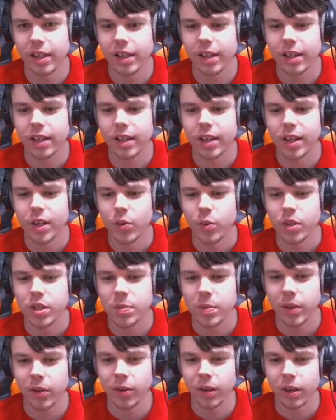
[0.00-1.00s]
what
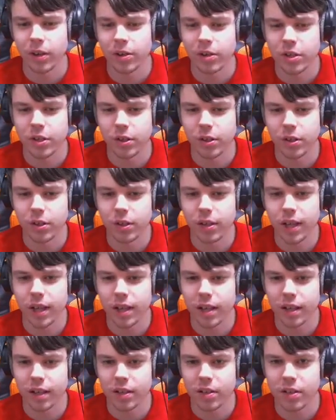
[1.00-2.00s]
speedrunners do
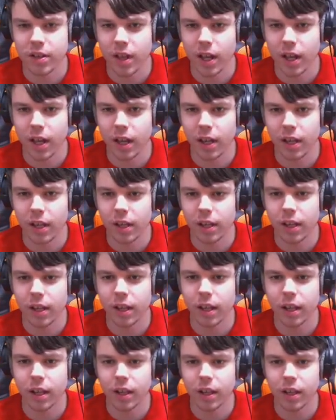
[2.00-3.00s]
is they
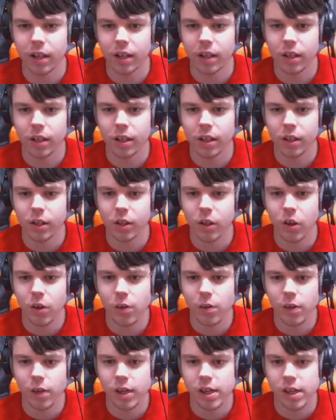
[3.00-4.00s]
go
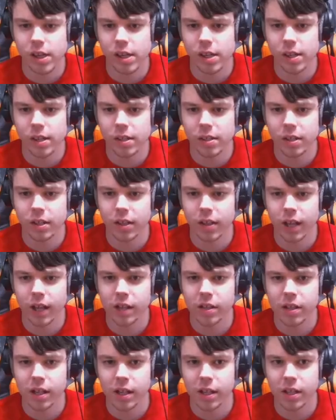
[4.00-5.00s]
over here, like
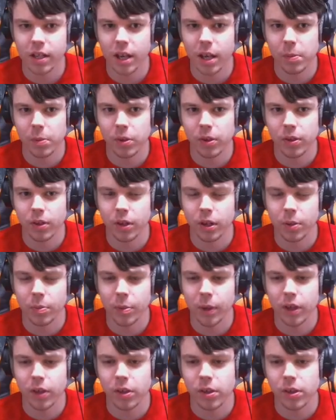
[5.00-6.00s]
say Diablo or
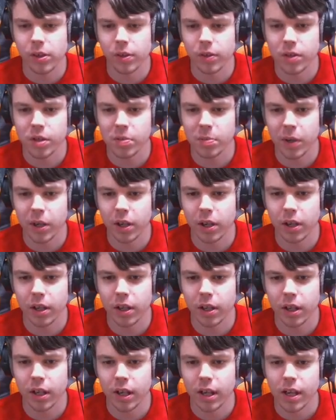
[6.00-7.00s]
Bale clone
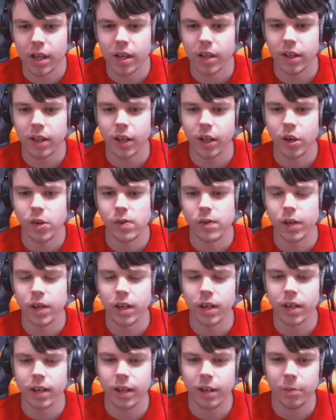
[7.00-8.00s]
spawned, they go over
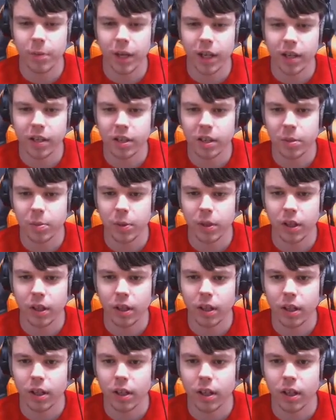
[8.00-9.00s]
here and make a TP.
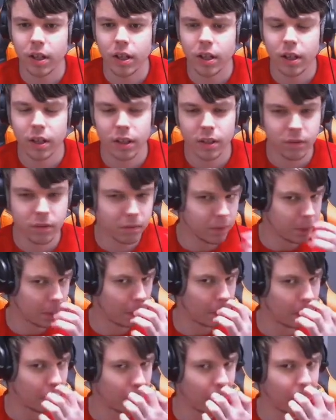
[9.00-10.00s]

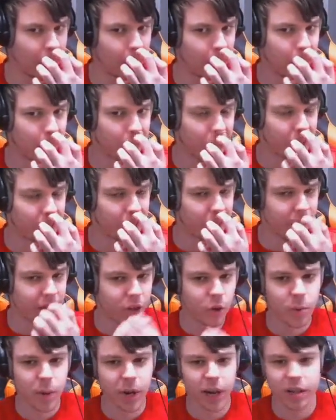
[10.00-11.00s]
Right? And then they
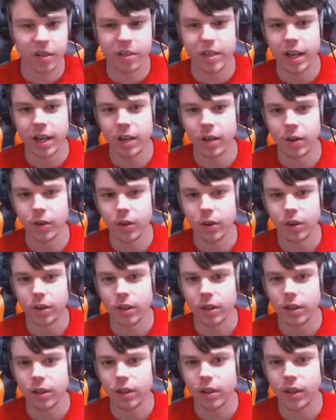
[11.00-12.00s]
go back to town,
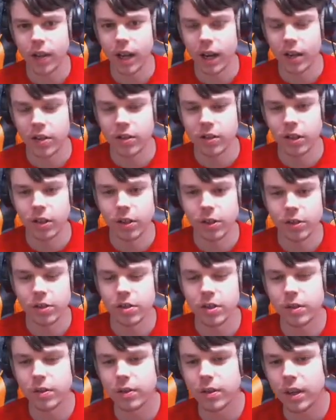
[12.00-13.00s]
and as long as
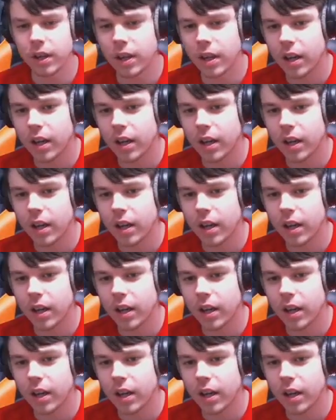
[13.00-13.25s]
they're